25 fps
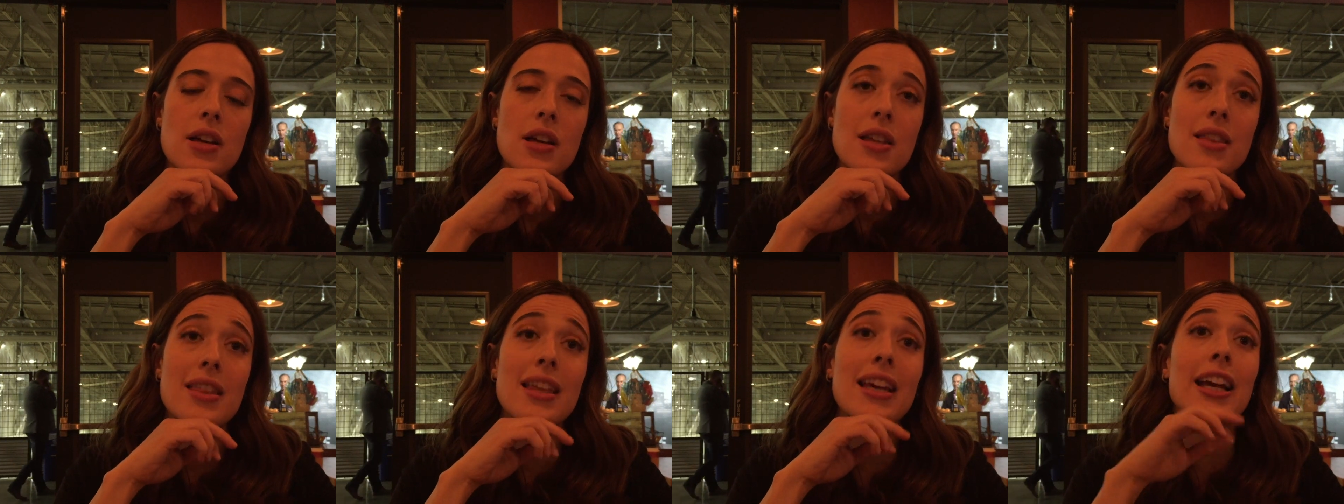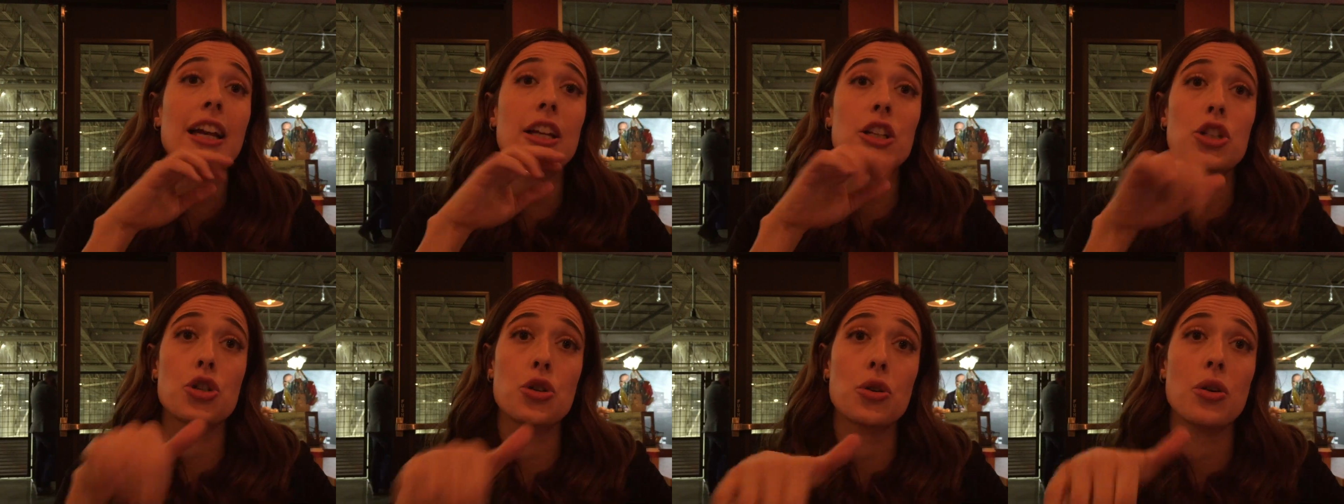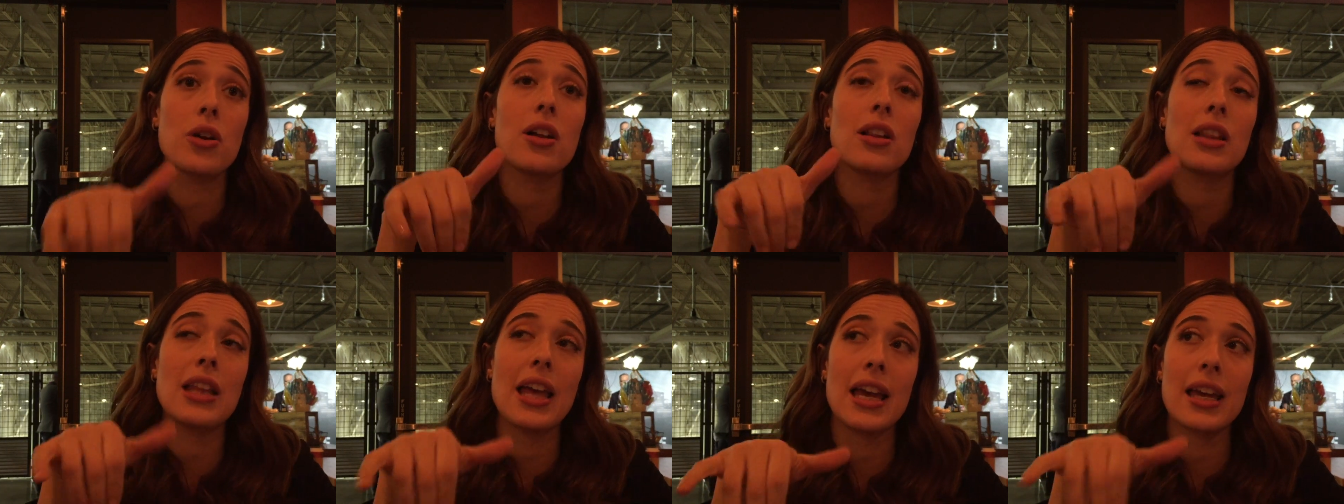I
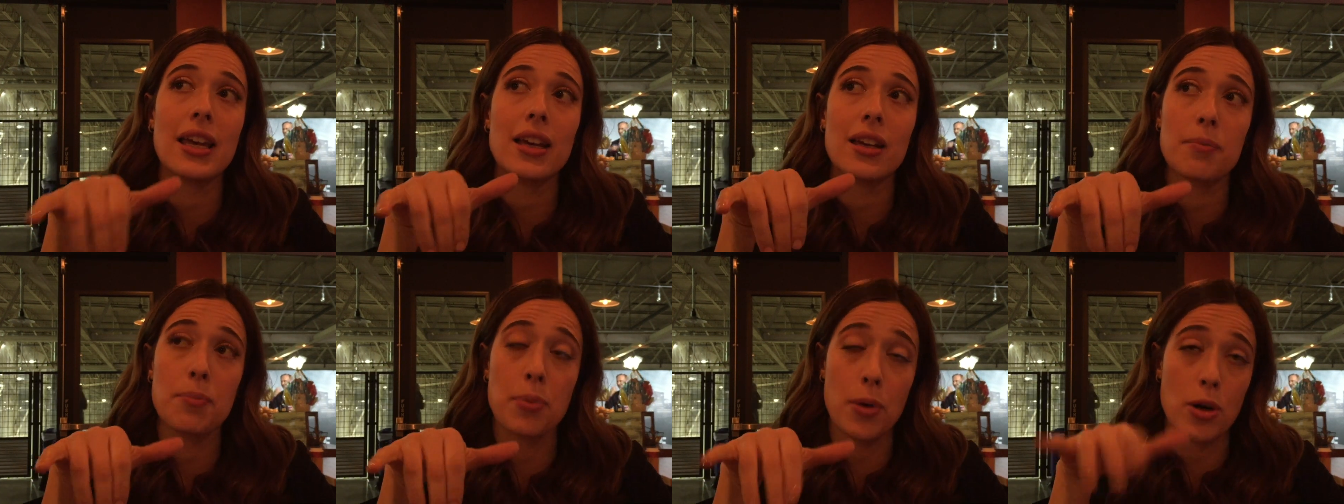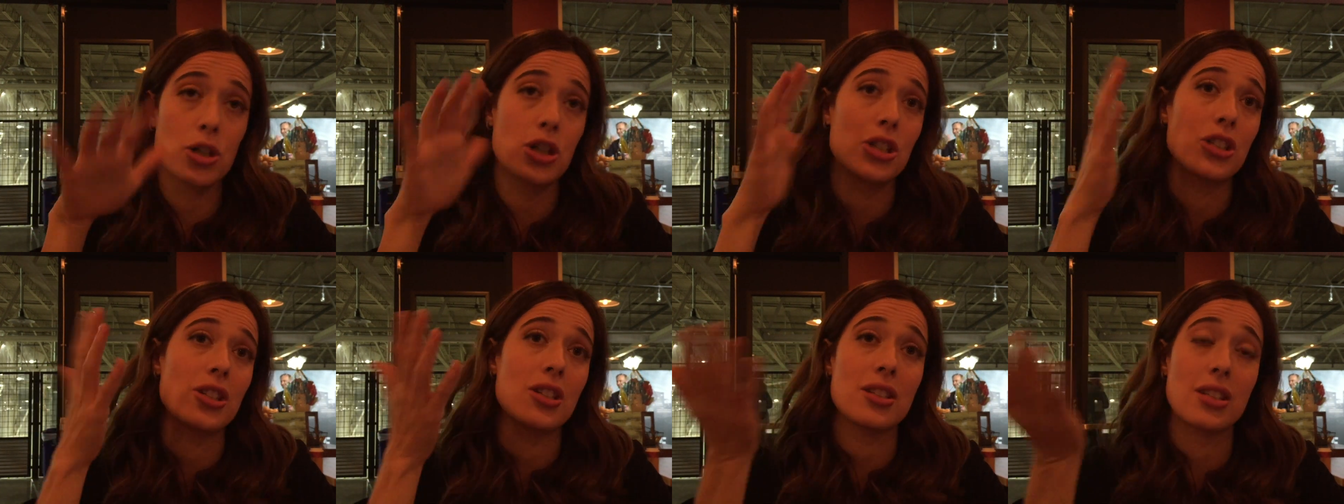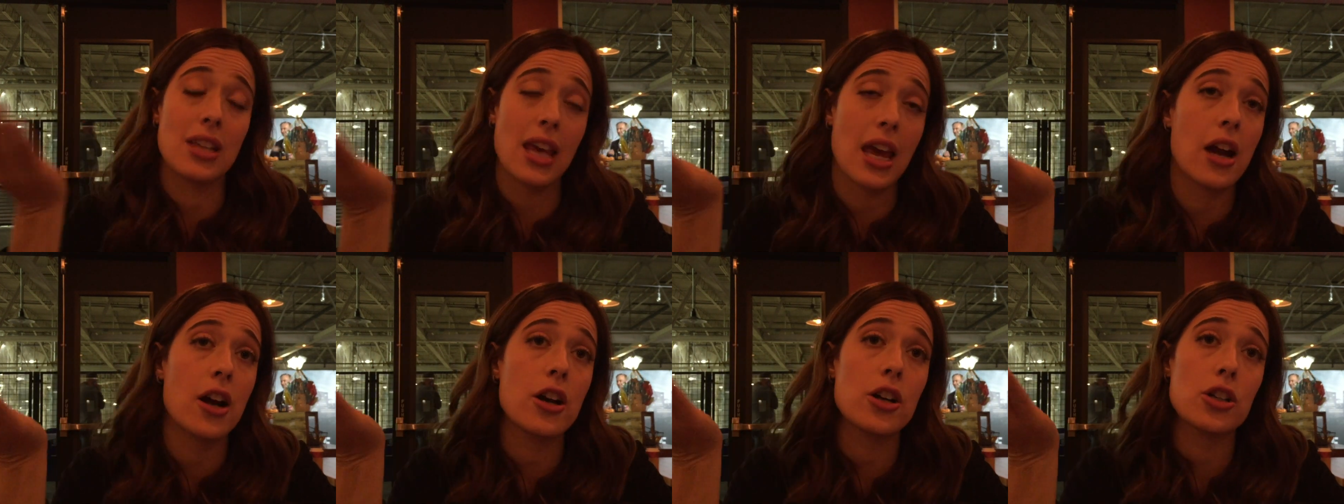think, like, Burgess's
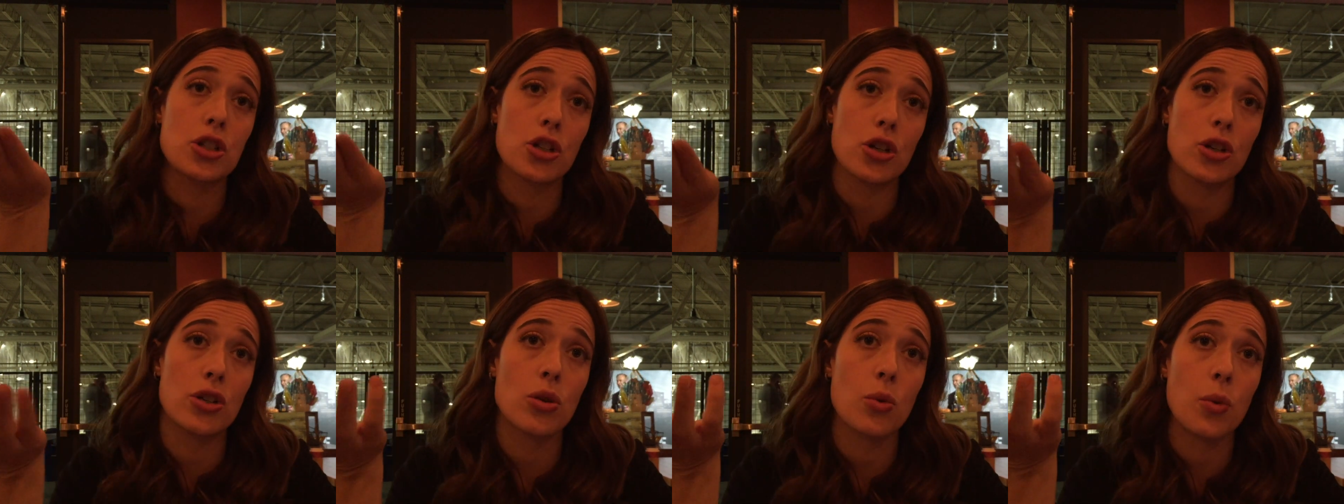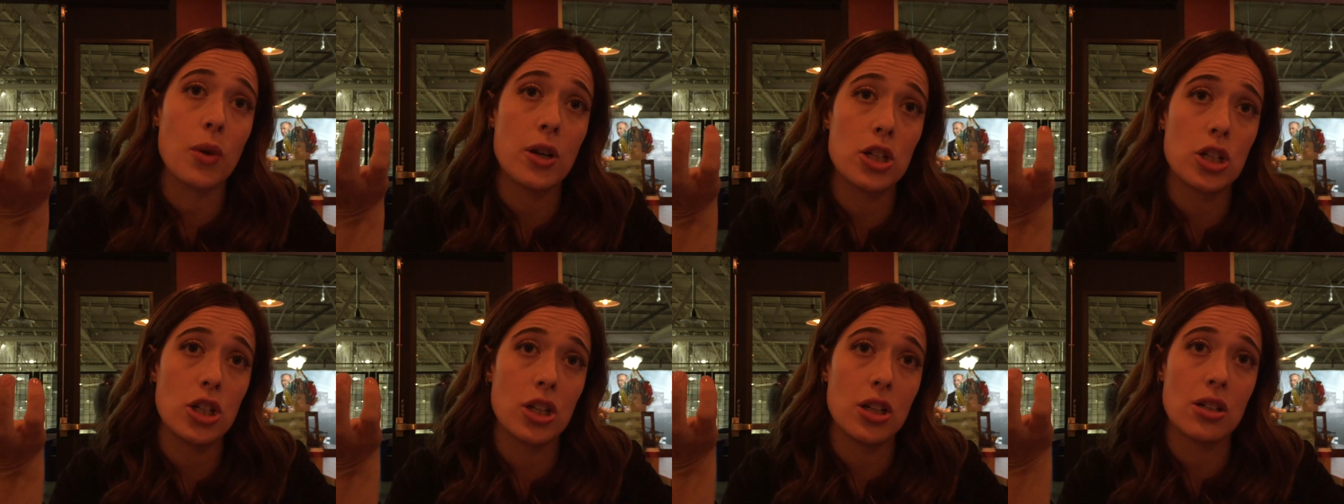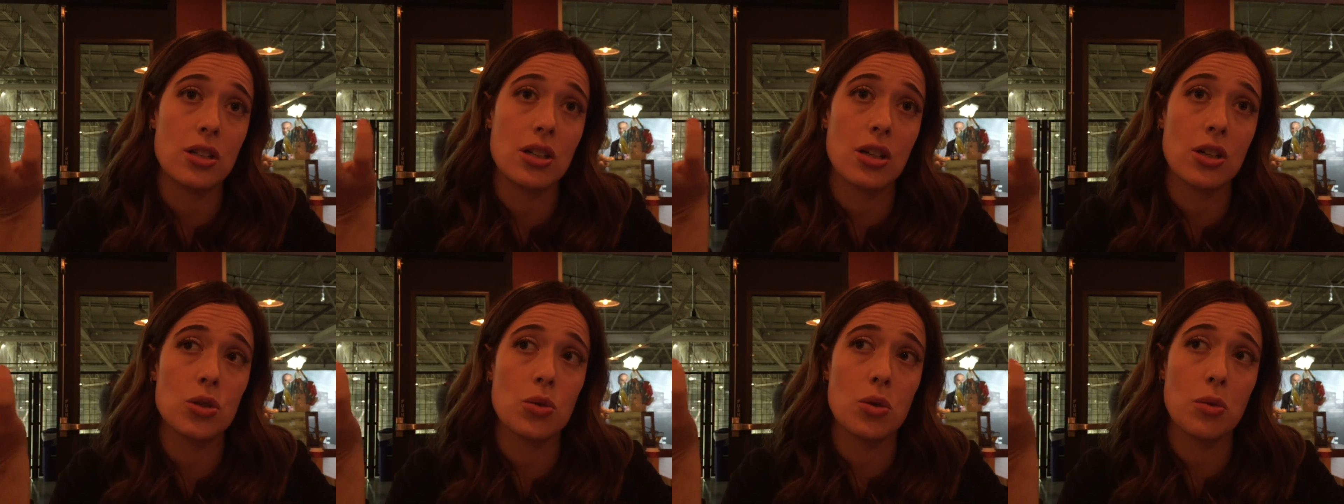character and the way she
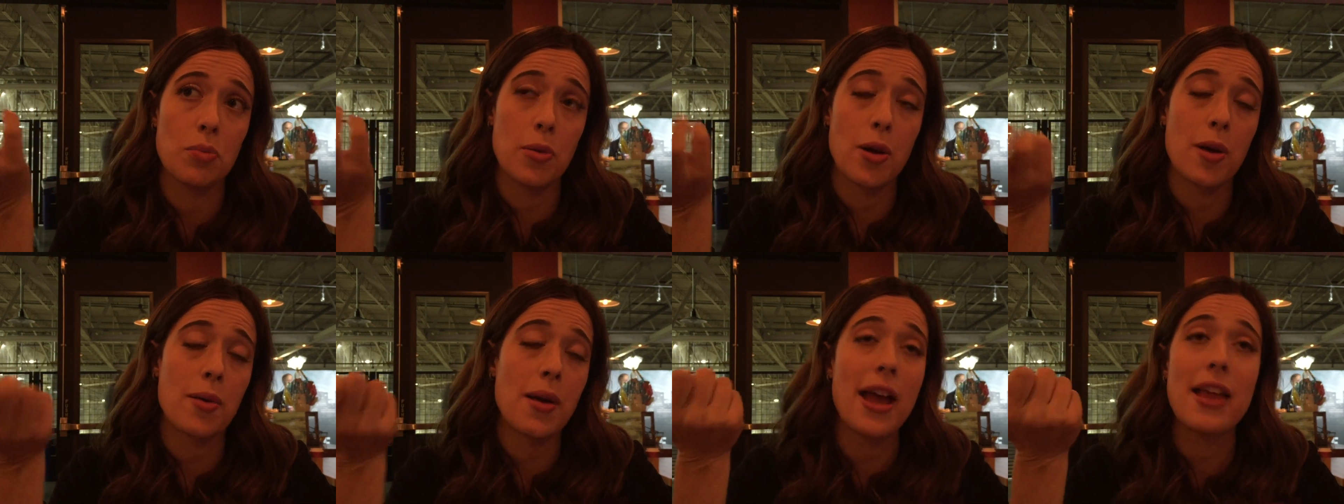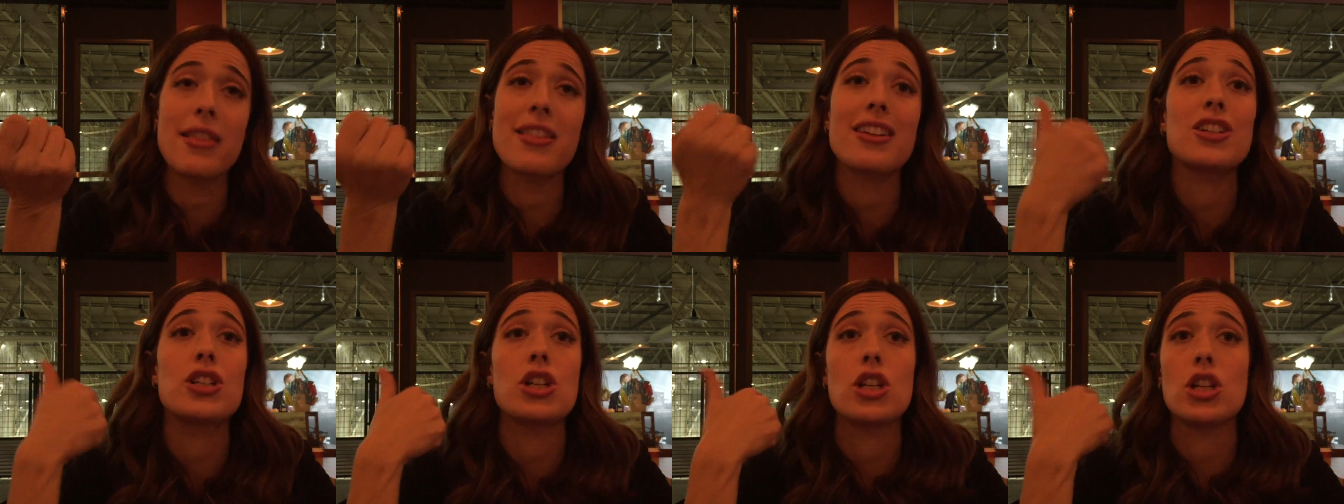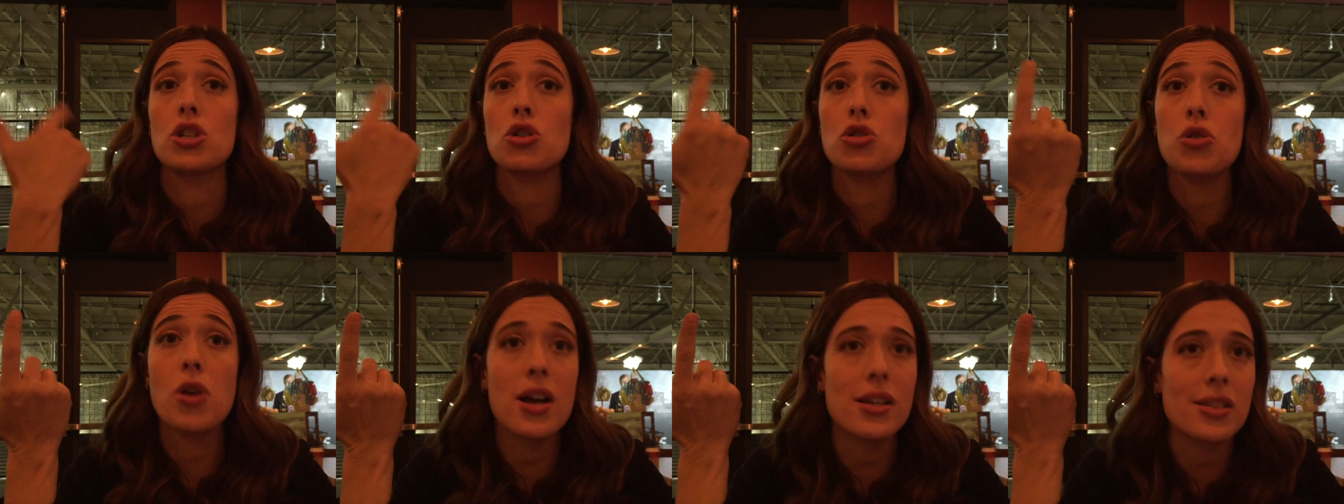deals with her. I think
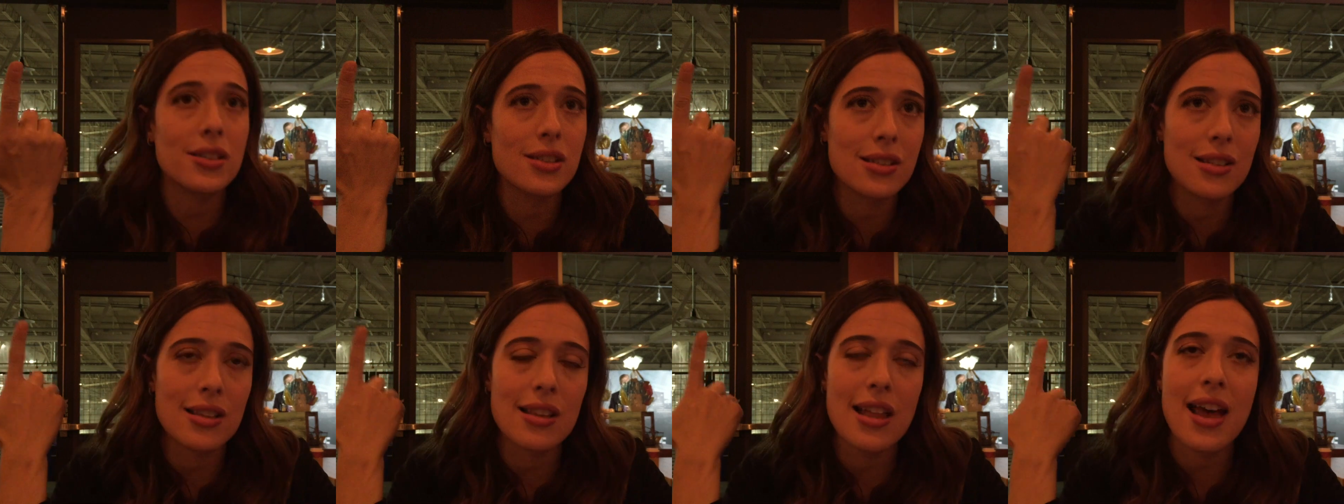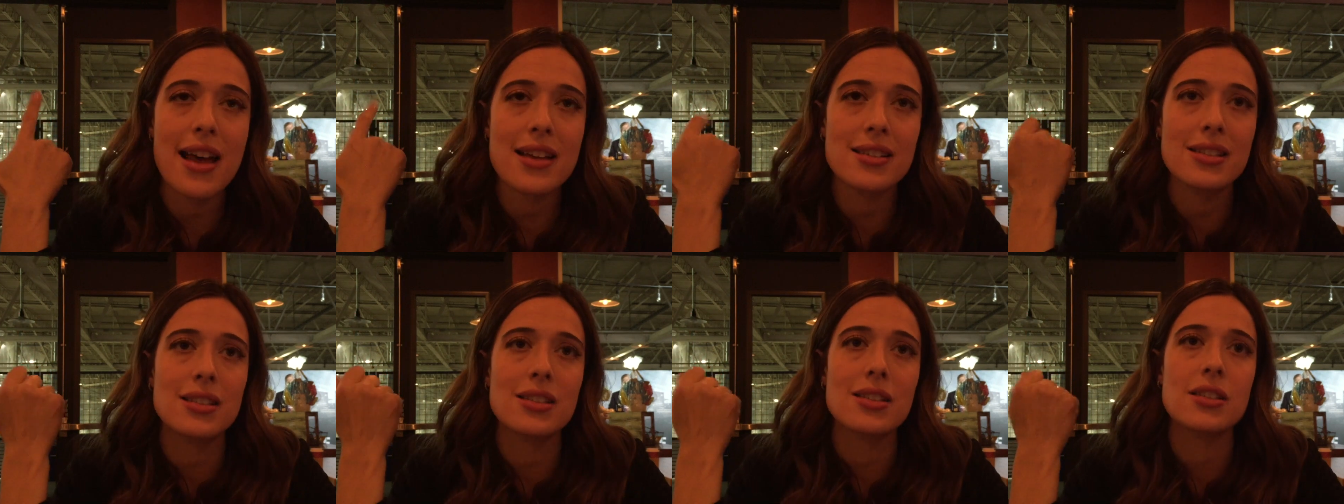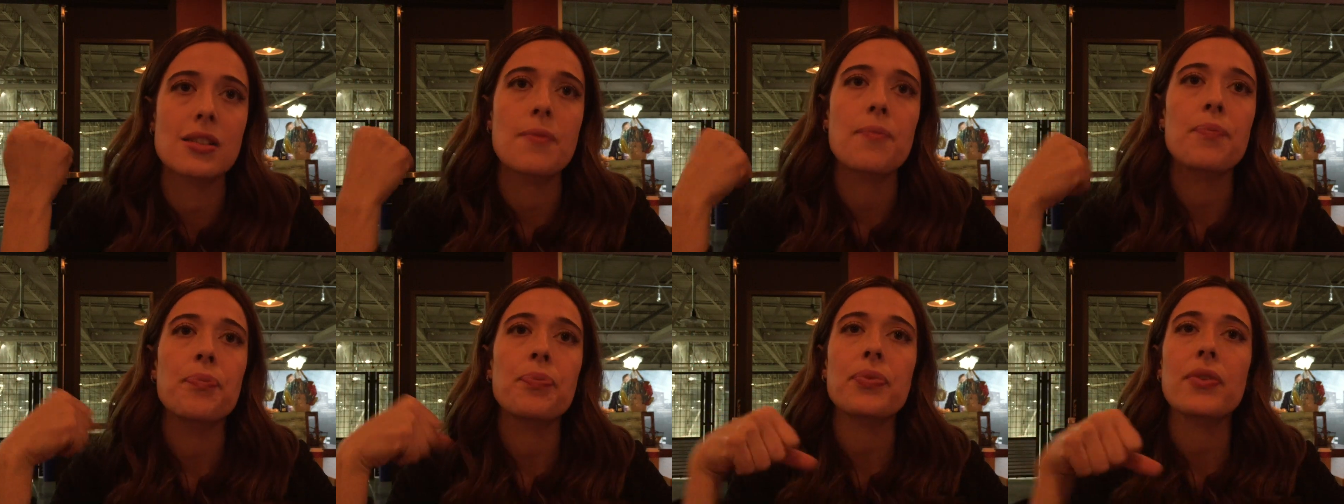she trusts
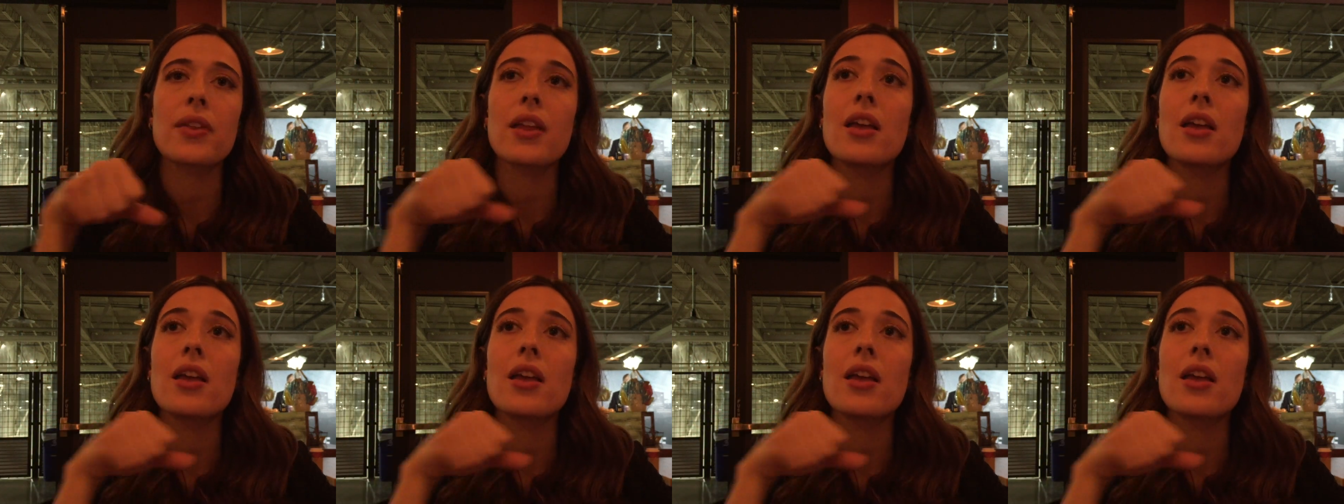less. Mm.